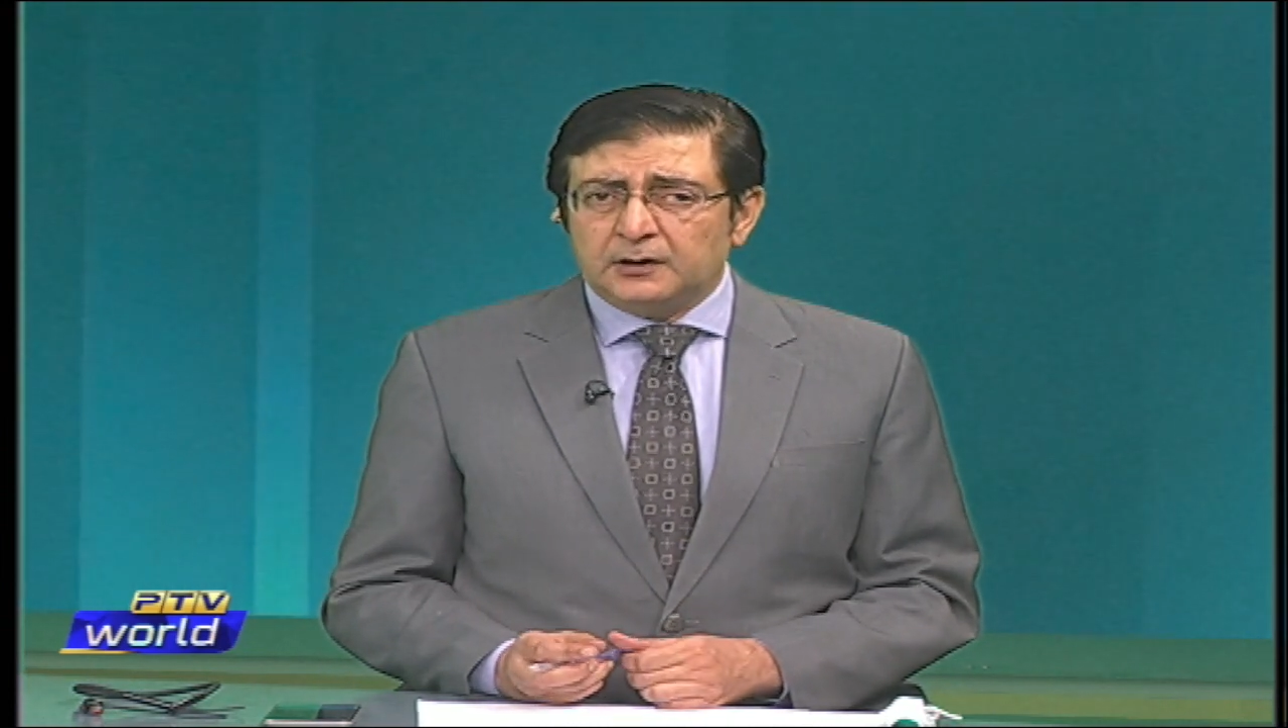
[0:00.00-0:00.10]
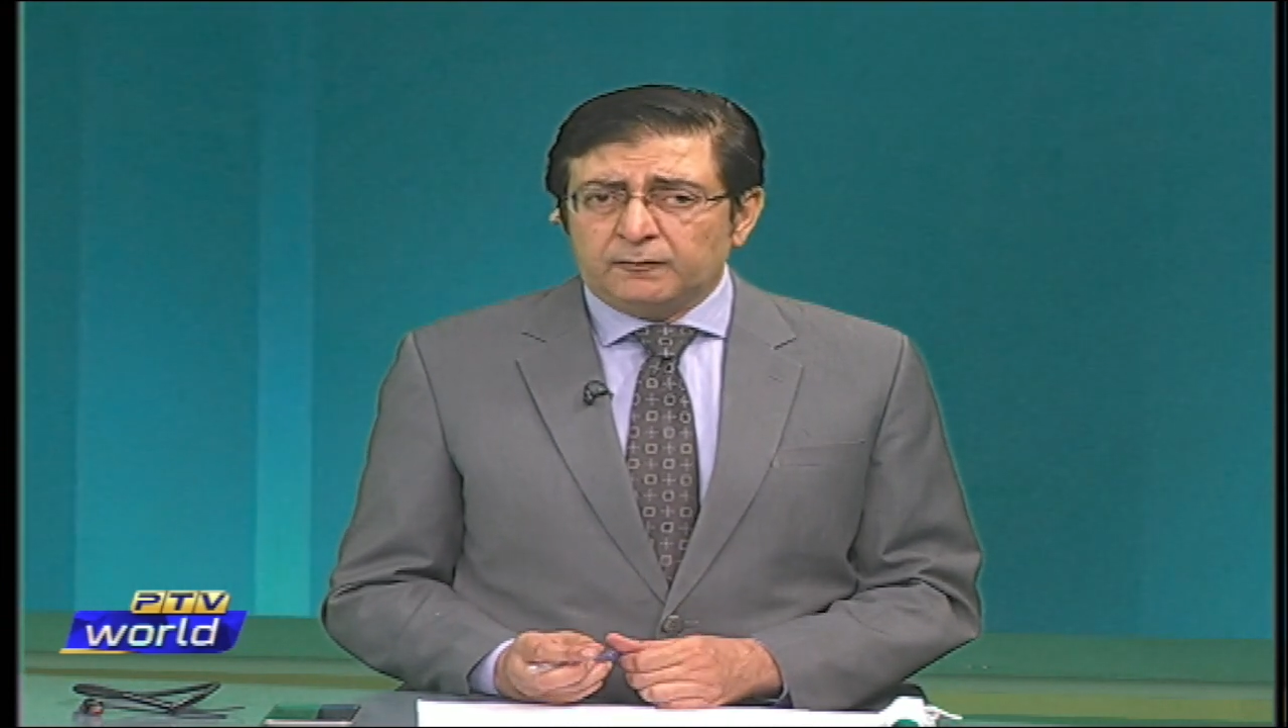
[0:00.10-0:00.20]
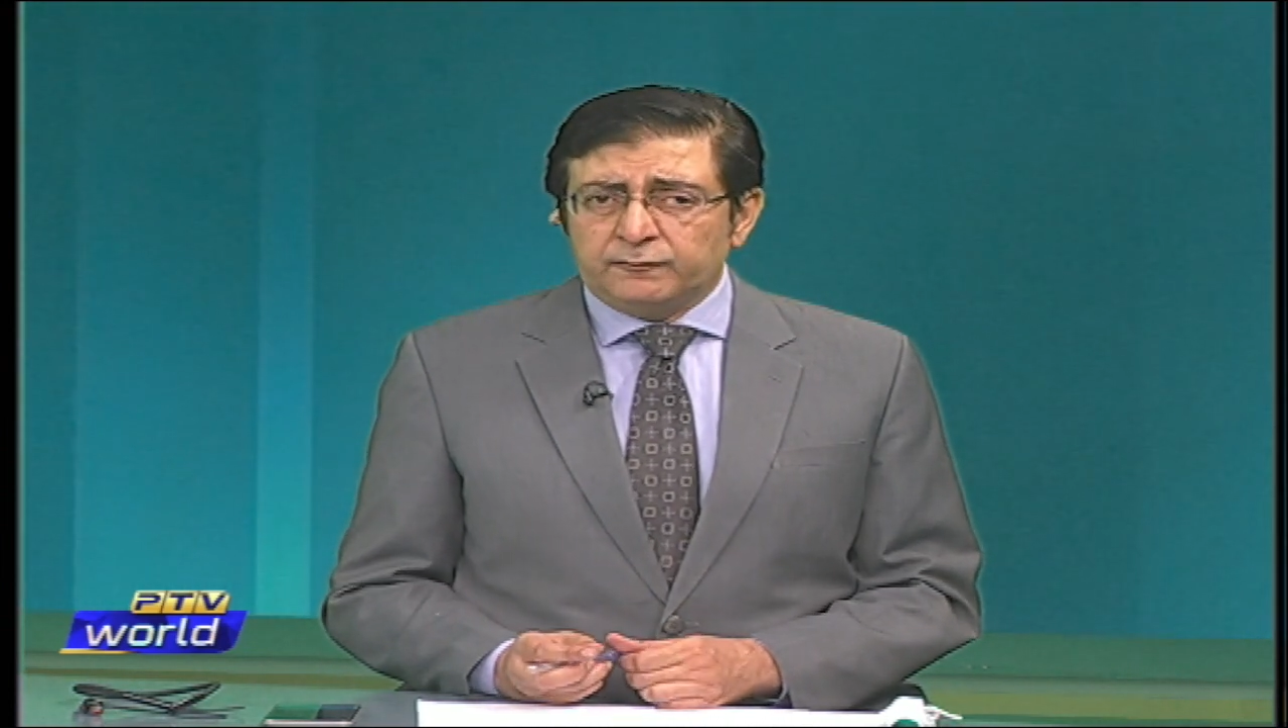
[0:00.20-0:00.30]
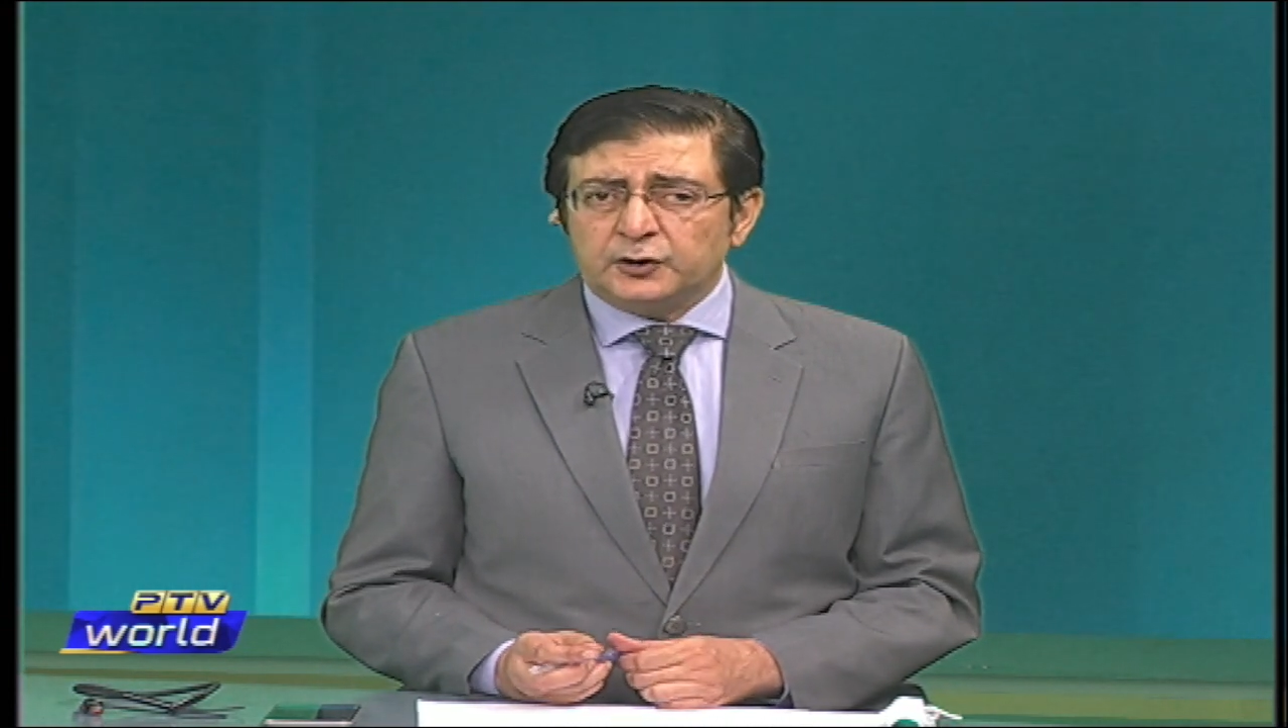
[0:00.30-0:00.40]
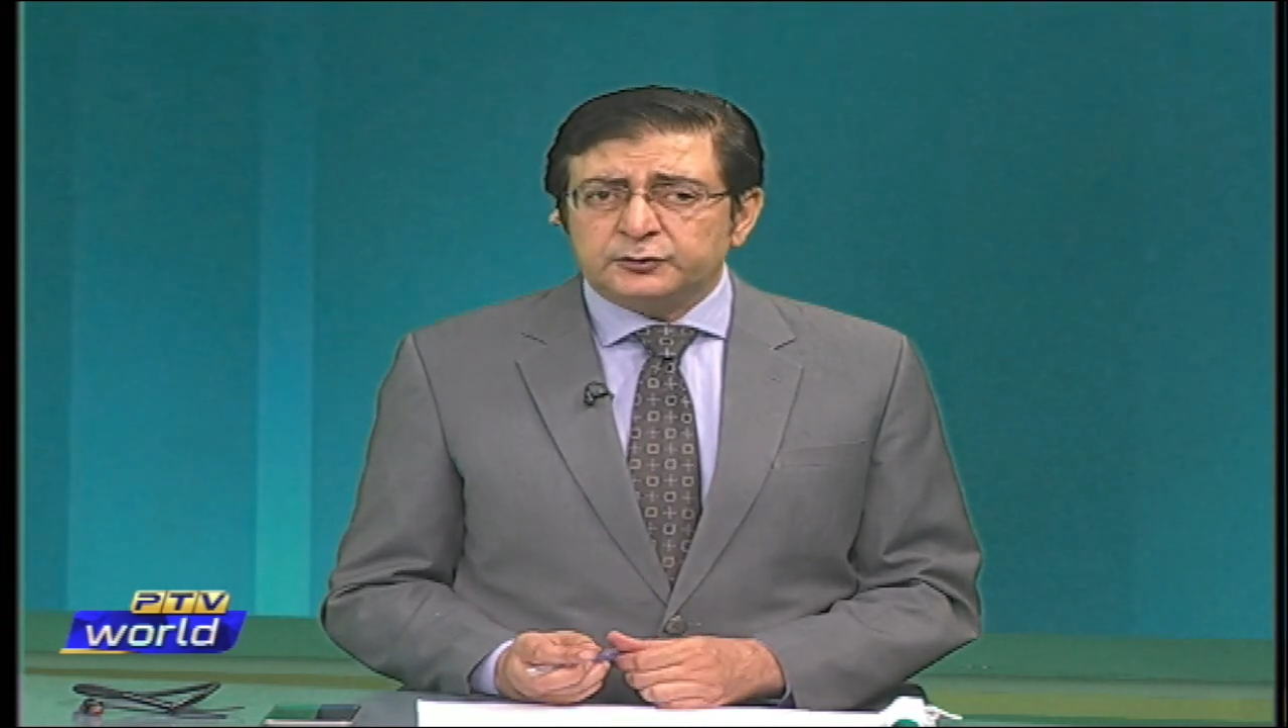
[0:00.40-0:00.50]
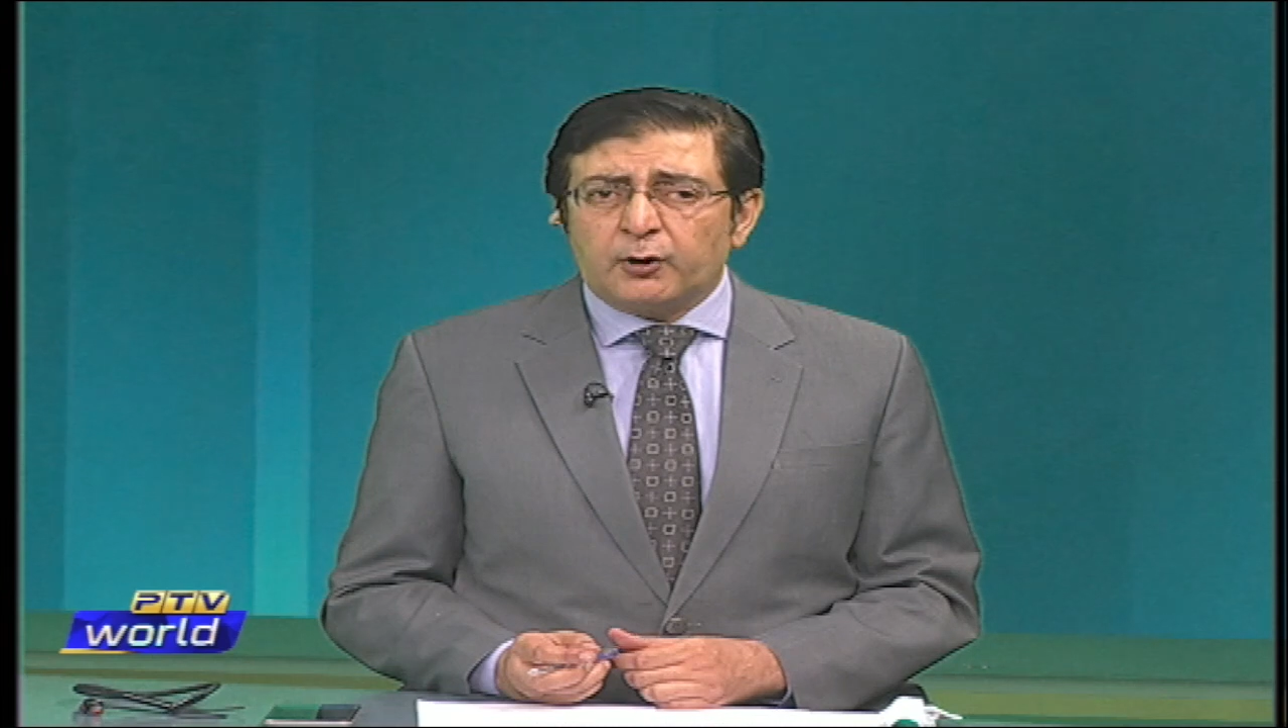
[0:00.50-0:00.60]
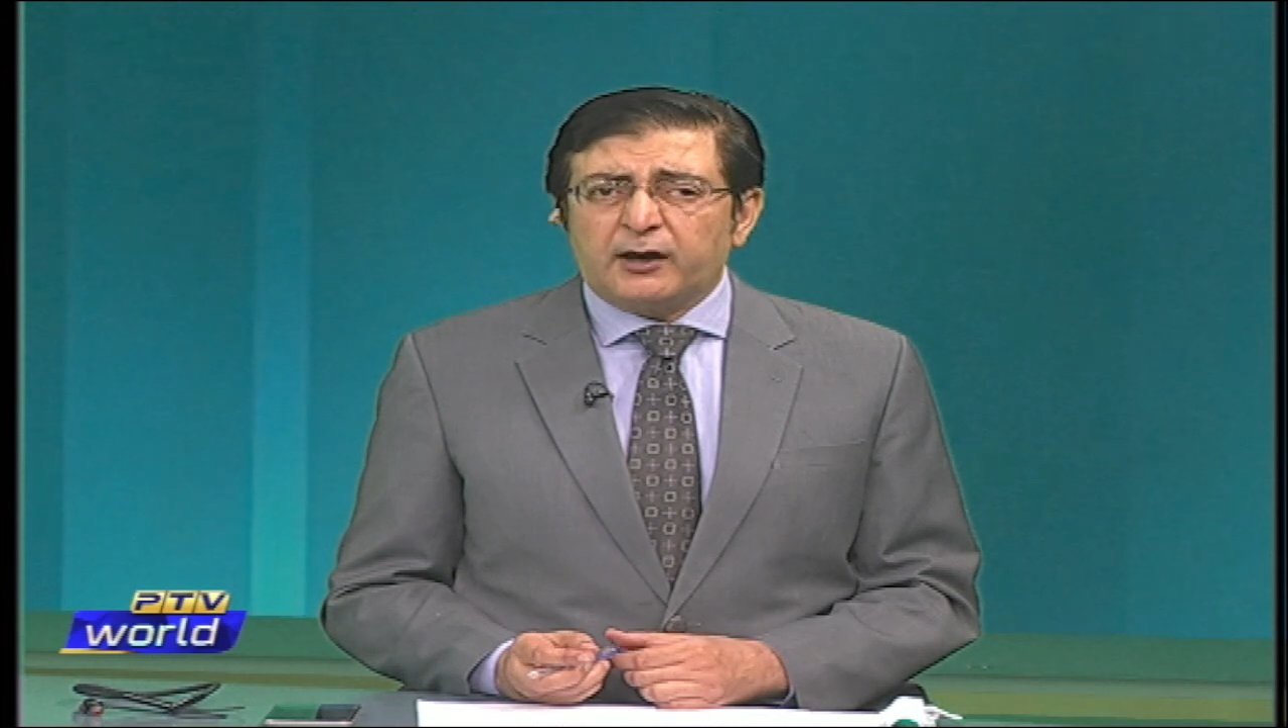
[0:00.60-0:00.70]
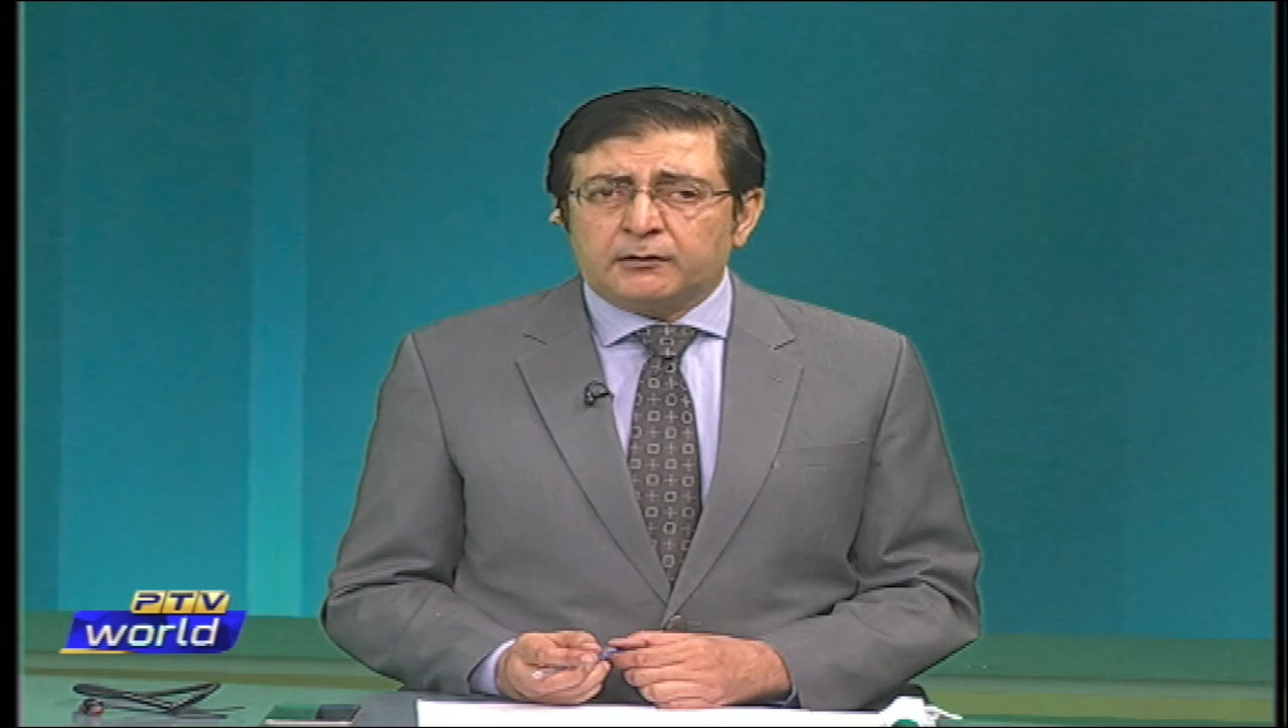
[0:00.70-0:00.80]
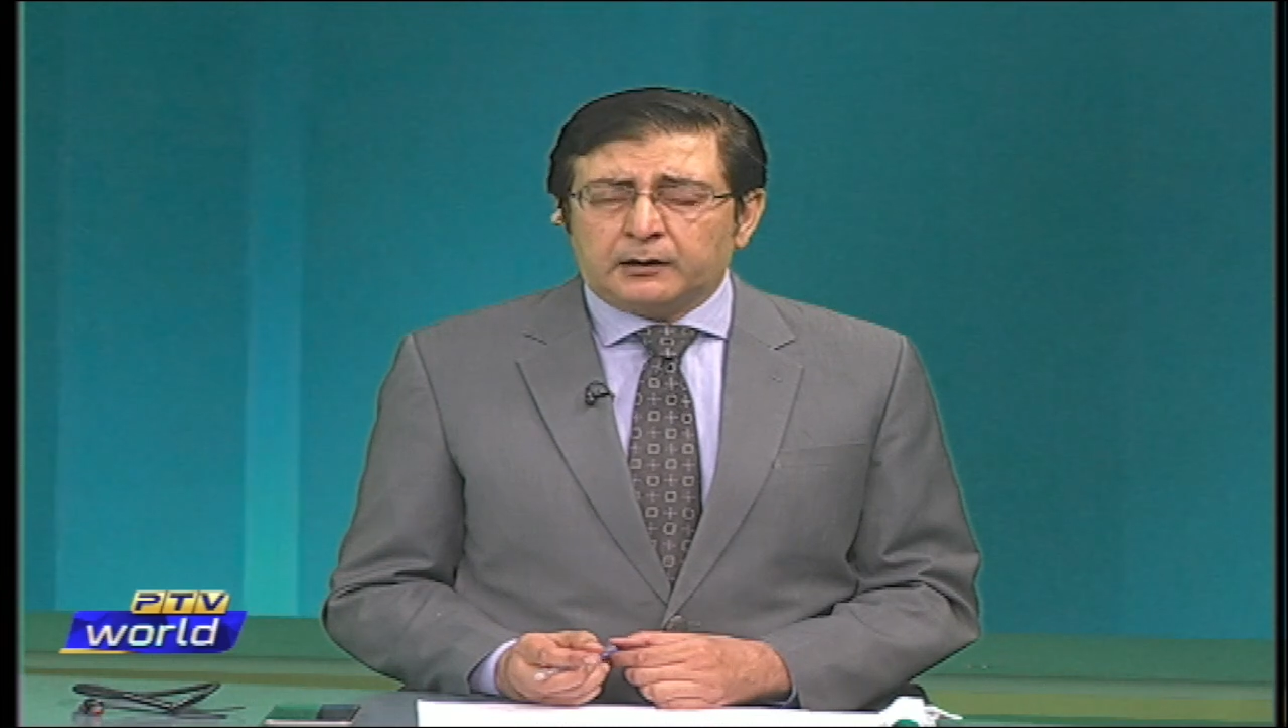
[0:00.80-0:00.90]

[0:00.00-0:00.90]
was quite